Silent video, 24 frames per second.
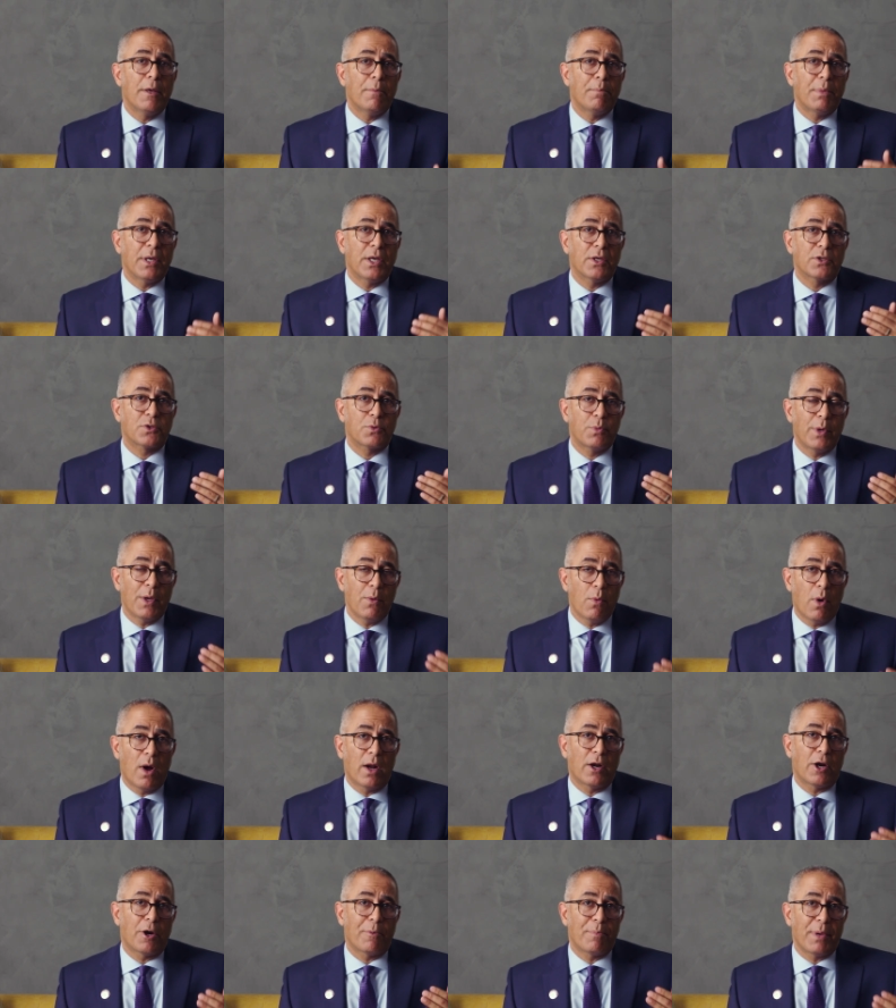because we
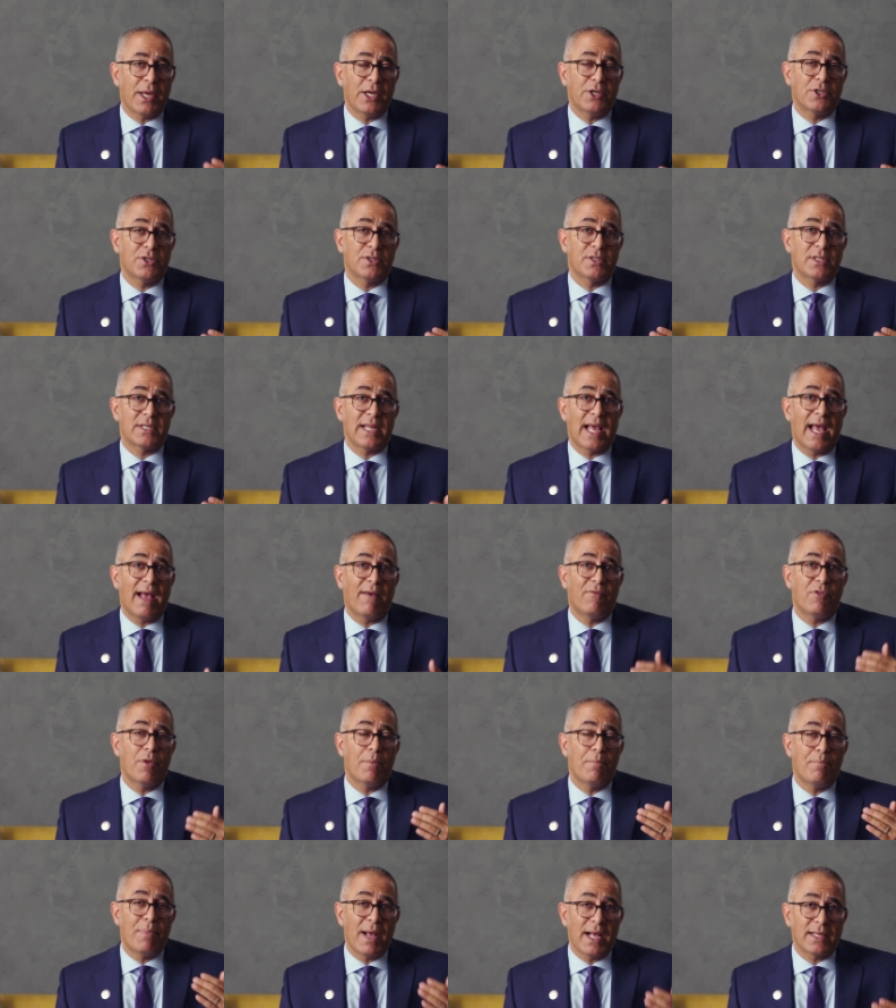want our patients to have
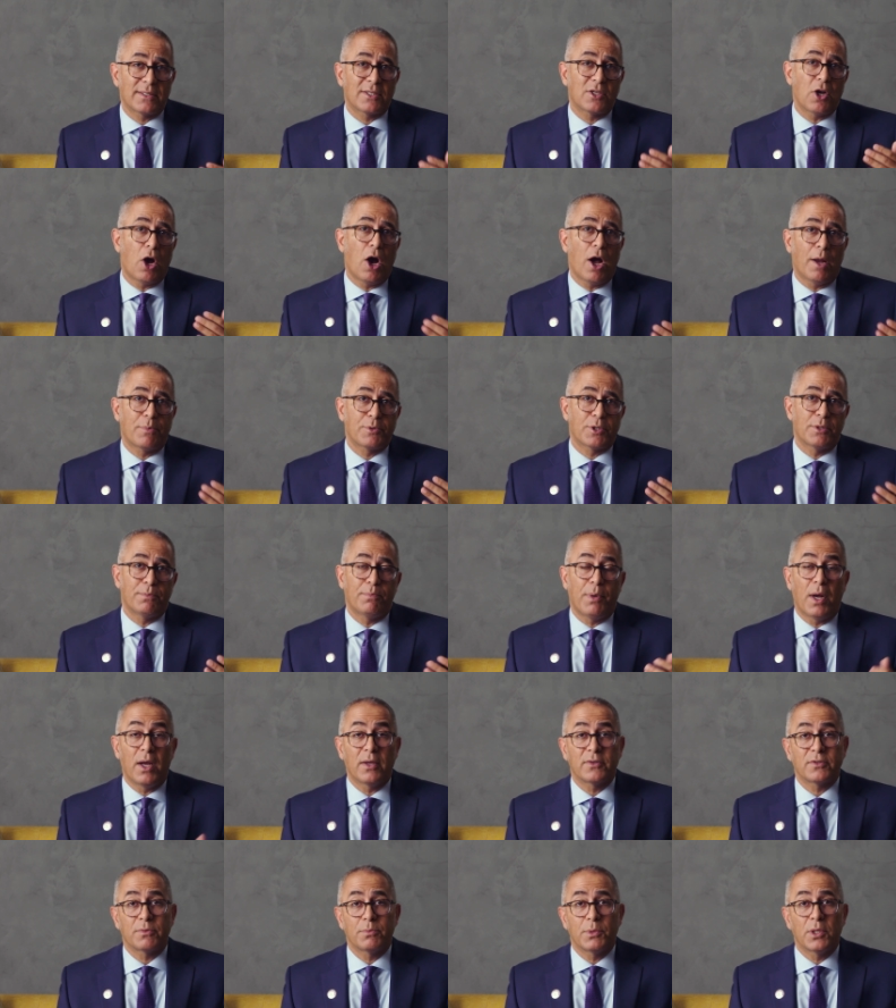the best option
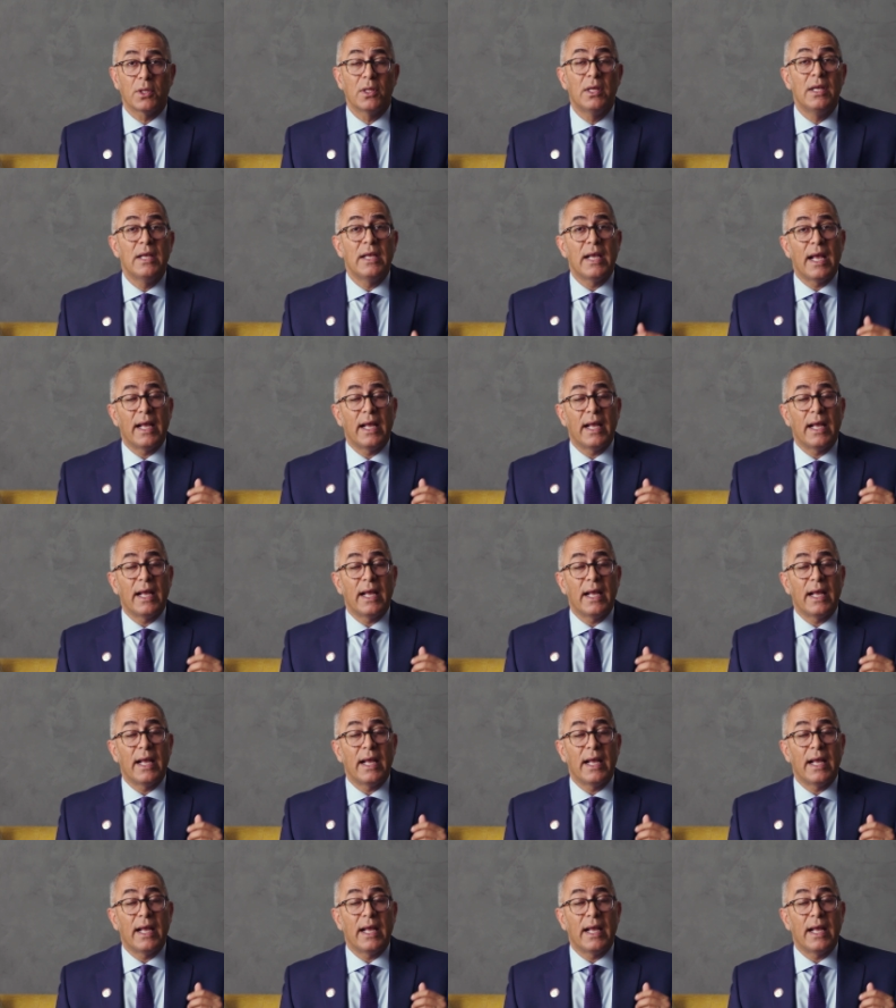possible,